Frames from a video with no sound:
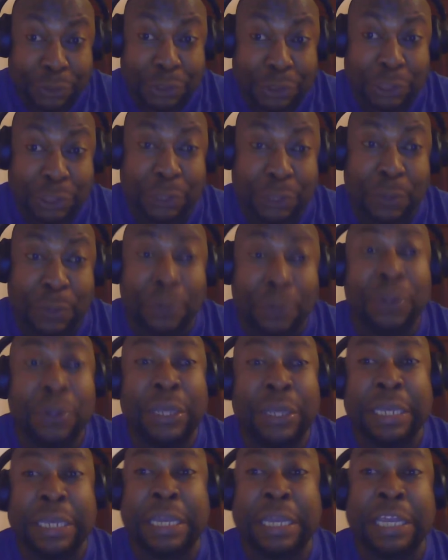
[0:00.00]
So
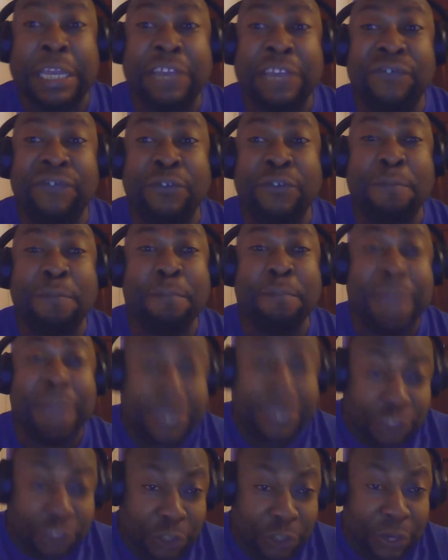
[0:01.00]
if you
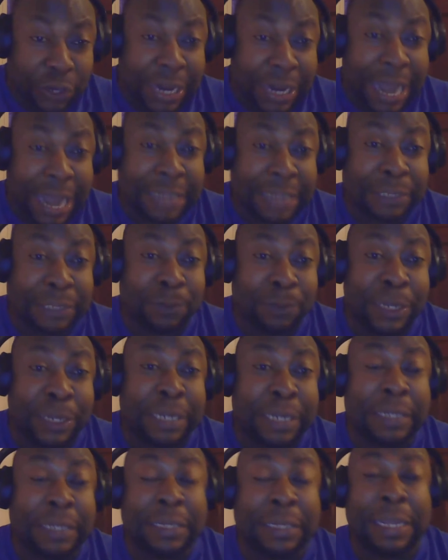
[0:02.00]
measure that with